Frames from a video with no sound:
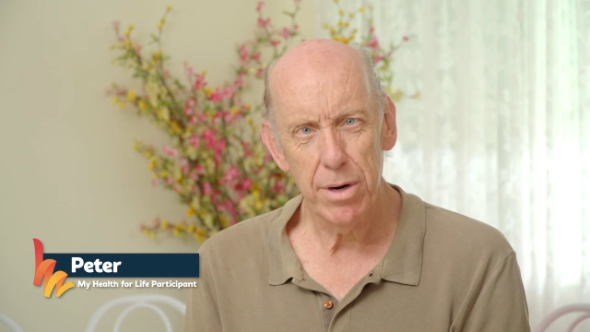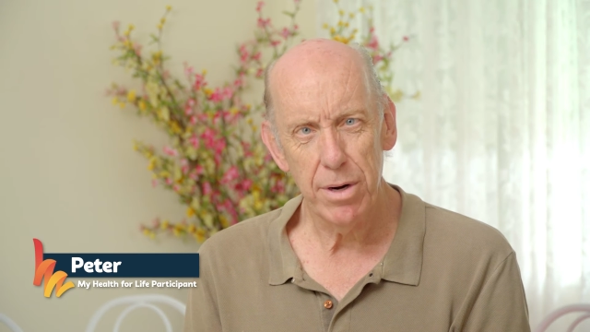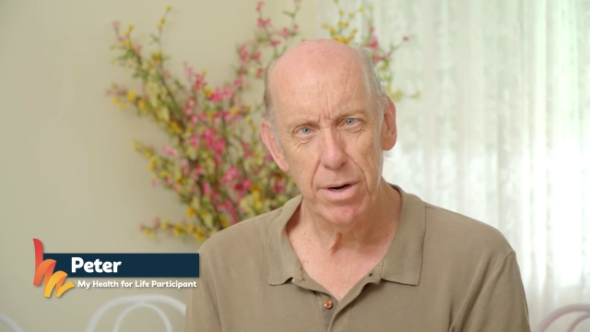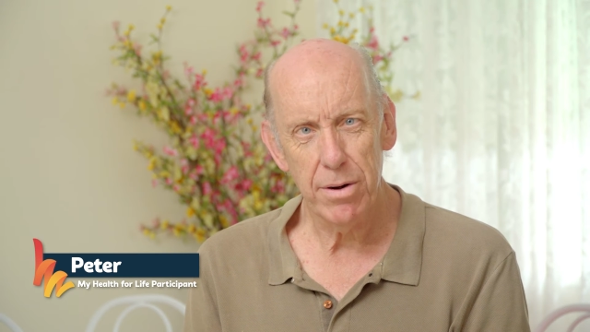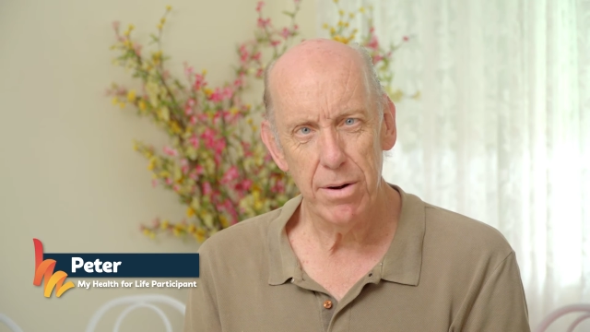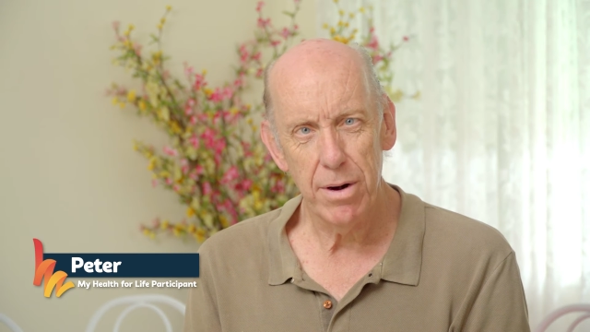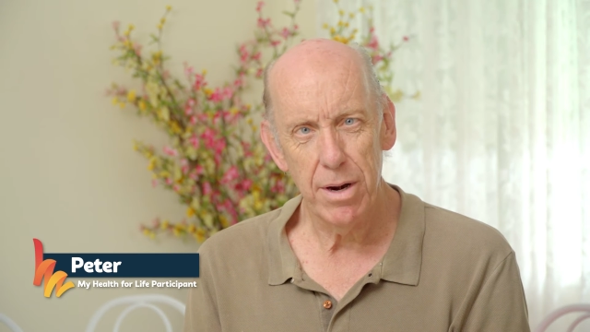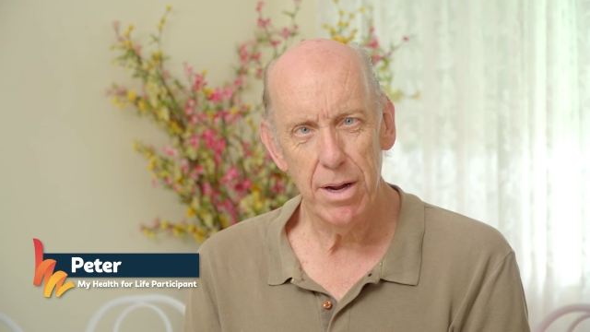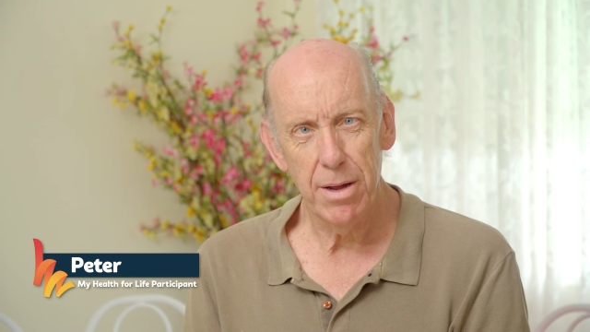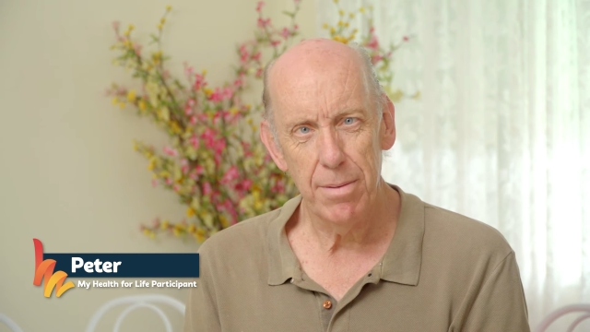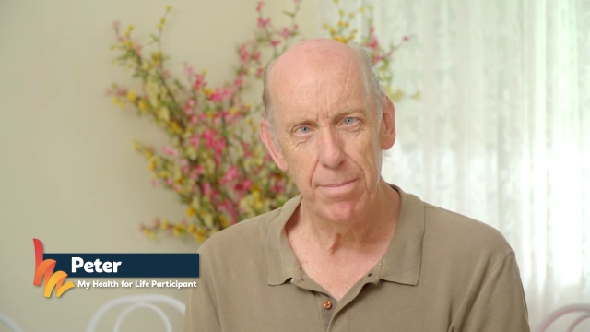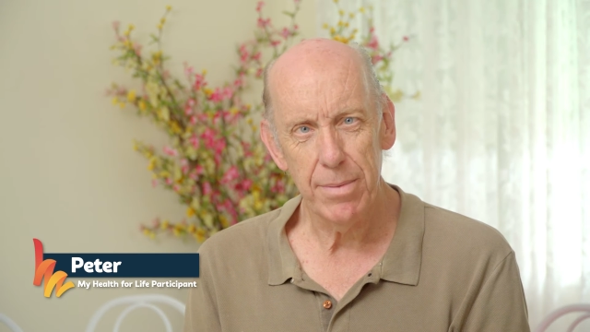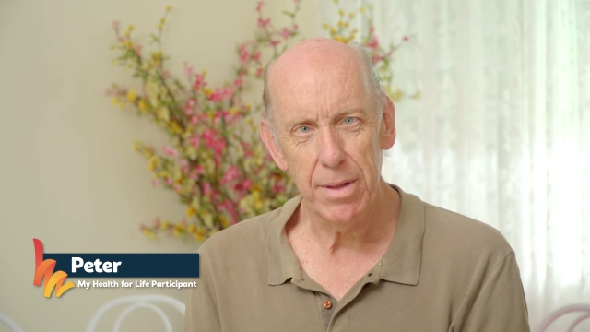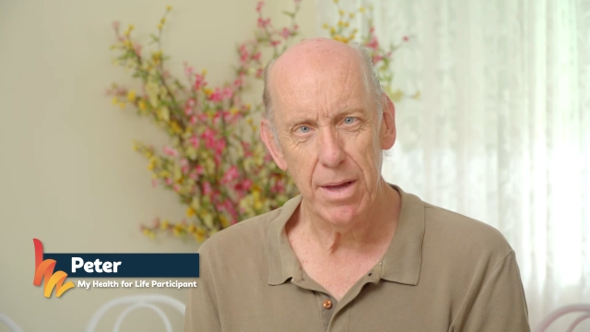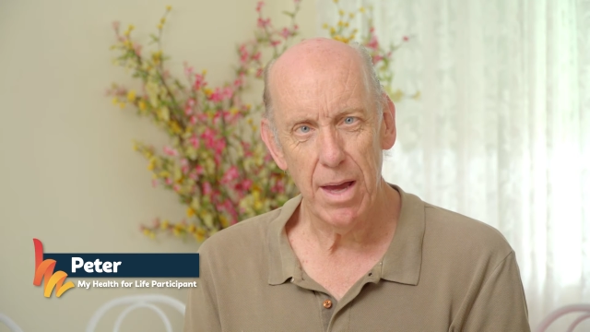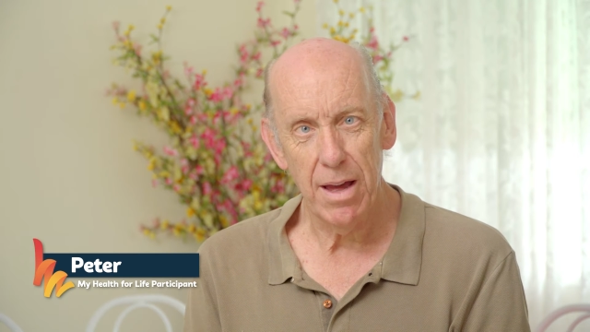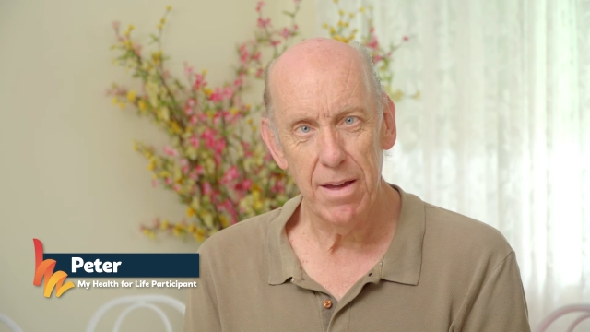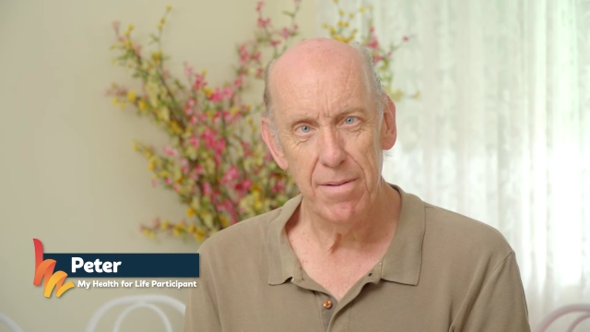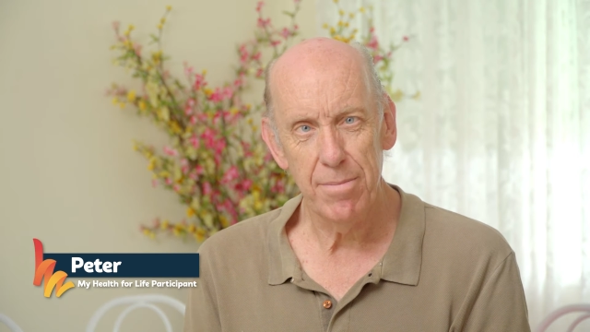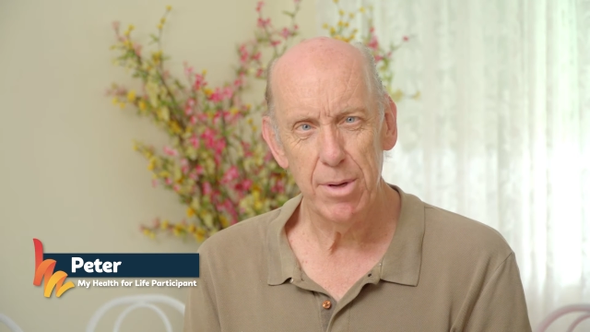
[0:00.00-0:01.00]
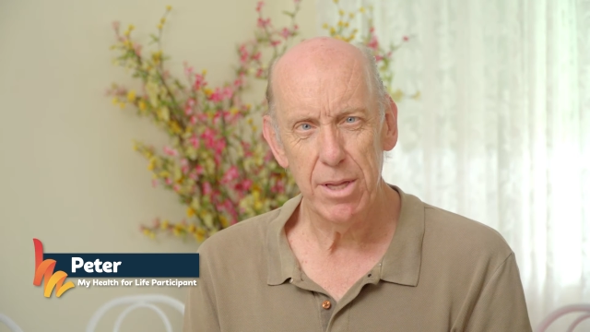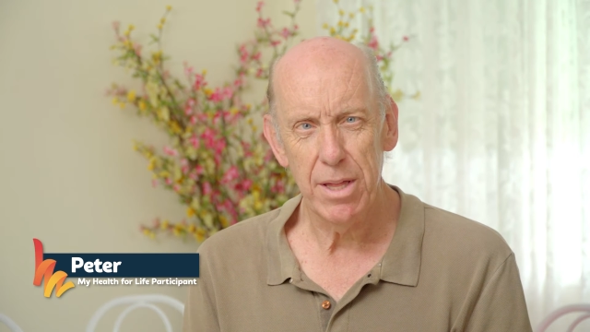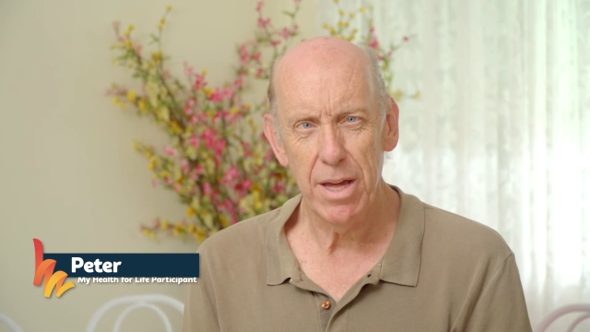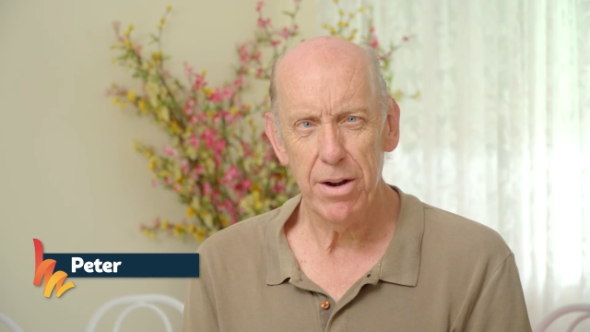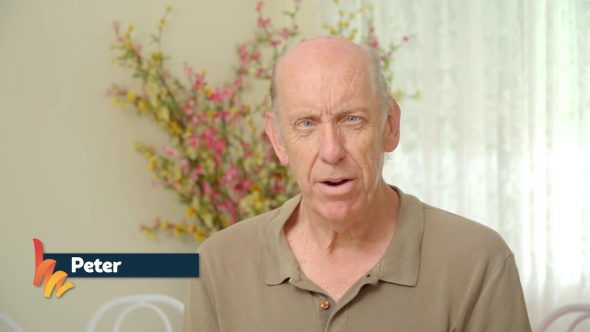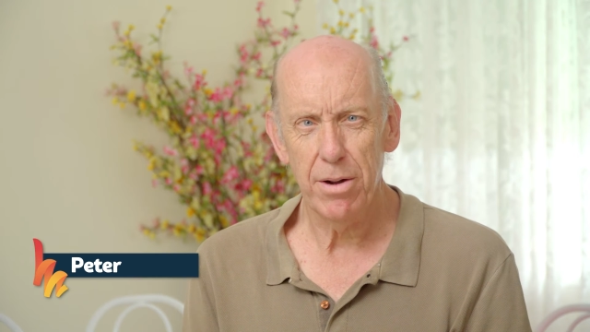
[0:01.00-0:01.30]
program gave me